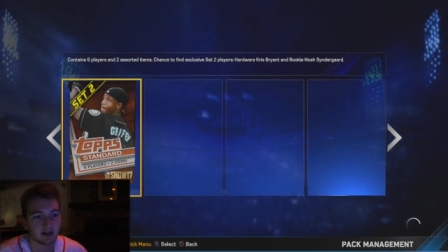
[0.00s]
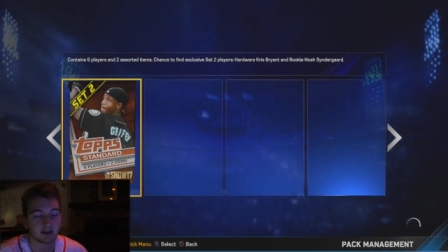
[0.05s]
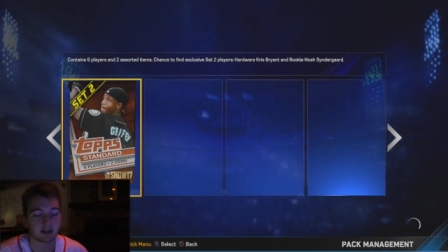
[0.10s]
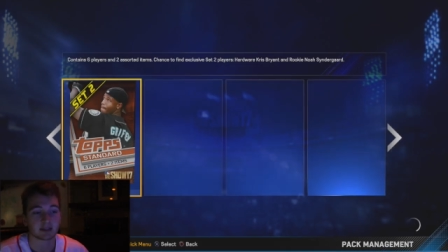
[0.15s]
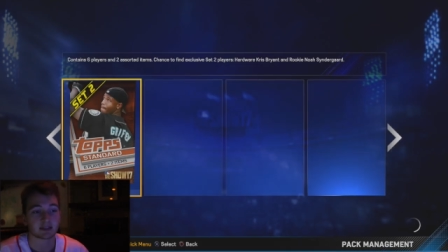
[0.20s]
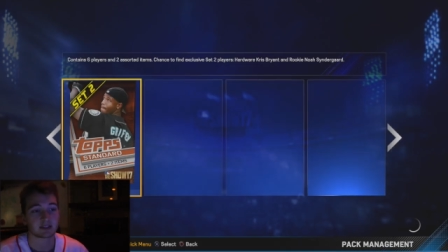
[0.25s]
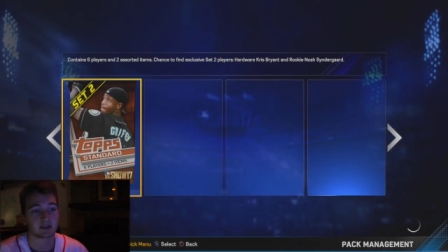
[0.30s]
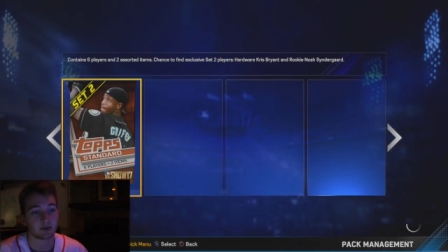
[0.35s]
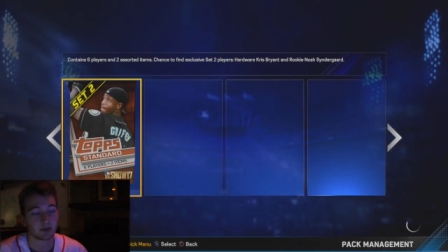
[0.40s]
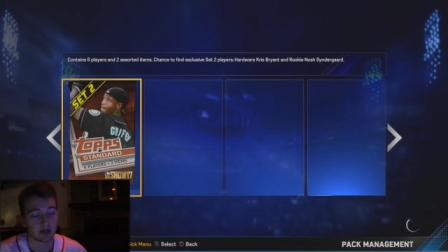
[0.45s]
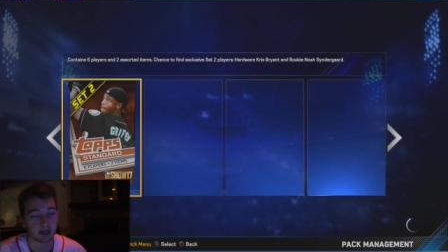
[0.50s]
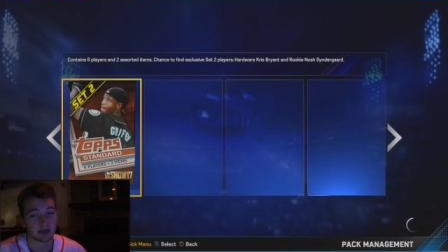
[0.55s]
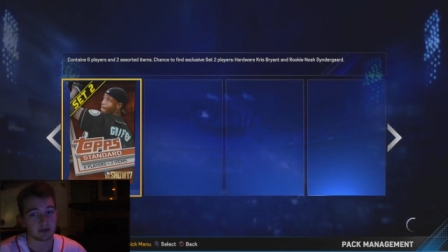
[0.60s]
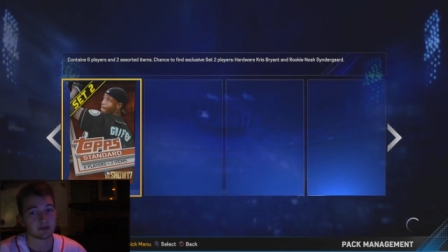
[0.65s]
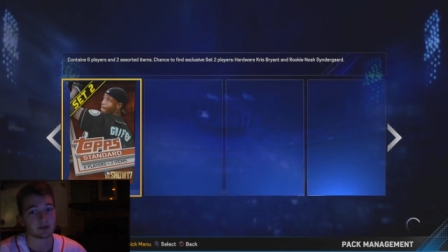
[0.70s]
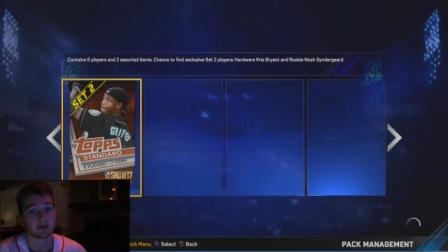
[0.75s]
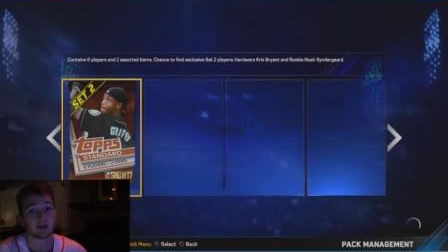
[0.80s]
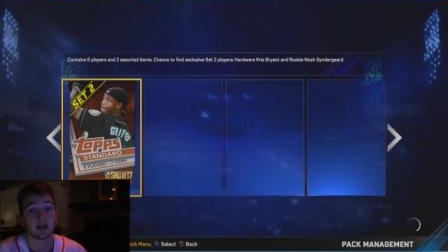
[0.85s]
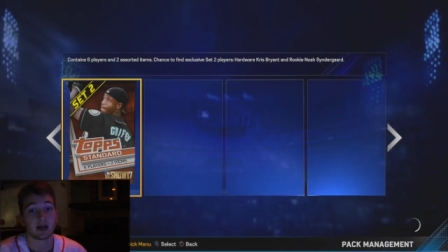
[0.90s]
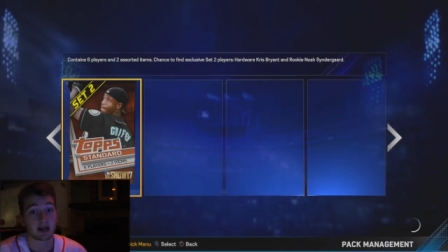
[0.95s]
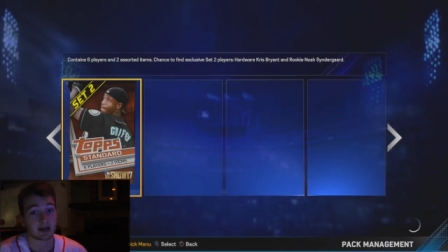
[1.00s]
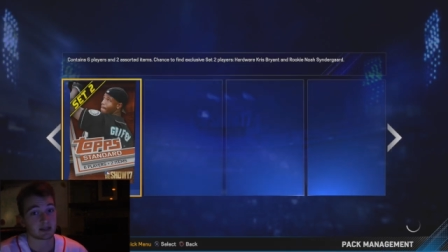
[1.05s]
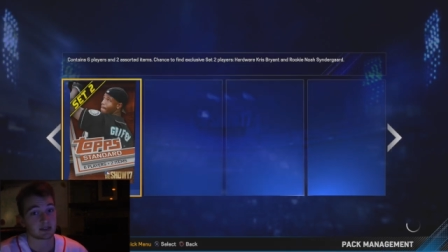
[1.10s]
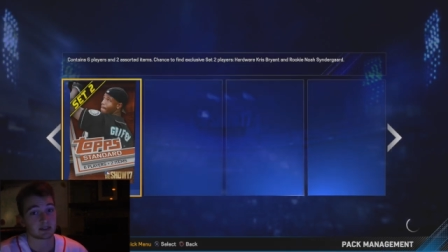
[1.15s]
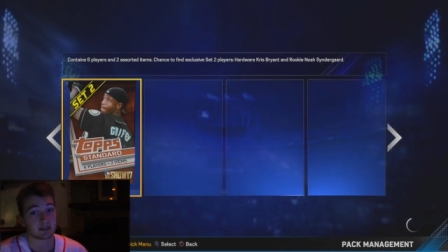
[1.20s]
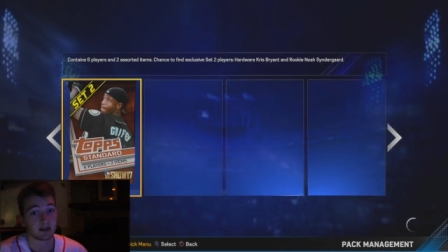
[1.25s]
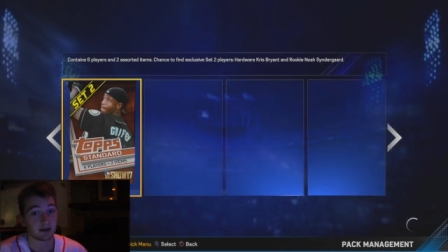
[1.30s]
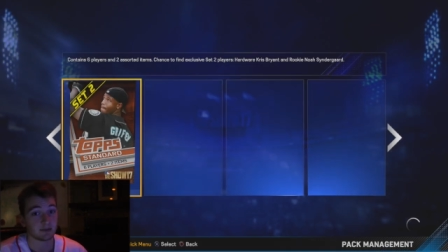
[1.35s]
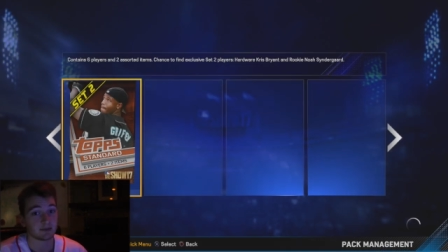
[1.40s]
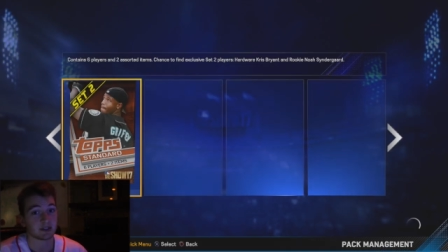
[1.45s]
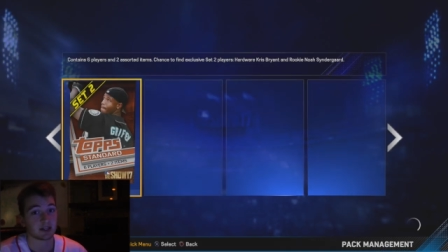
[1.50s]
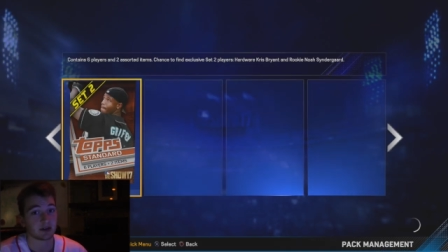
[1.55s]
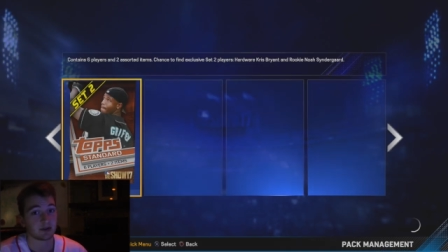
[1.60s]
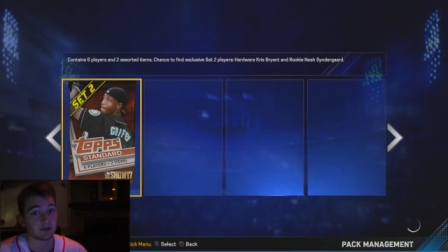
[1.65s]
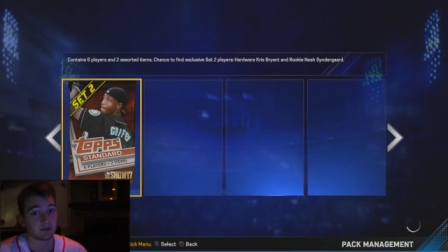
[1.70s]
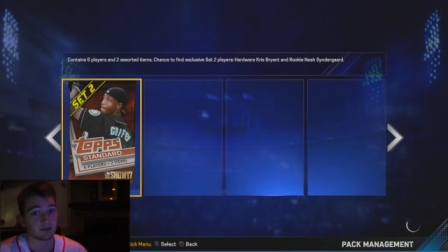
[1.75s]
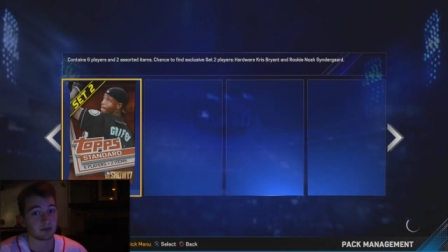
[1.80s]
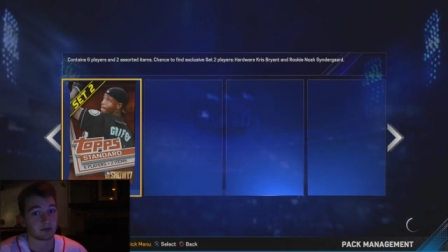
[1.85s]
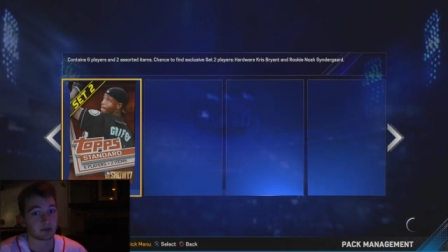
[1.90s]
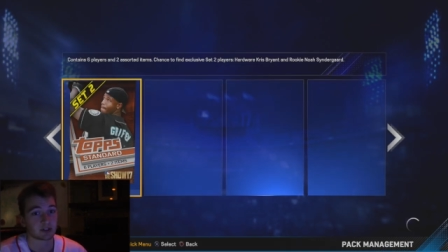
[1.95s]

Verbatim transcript: unless you want to use a lot of stubs on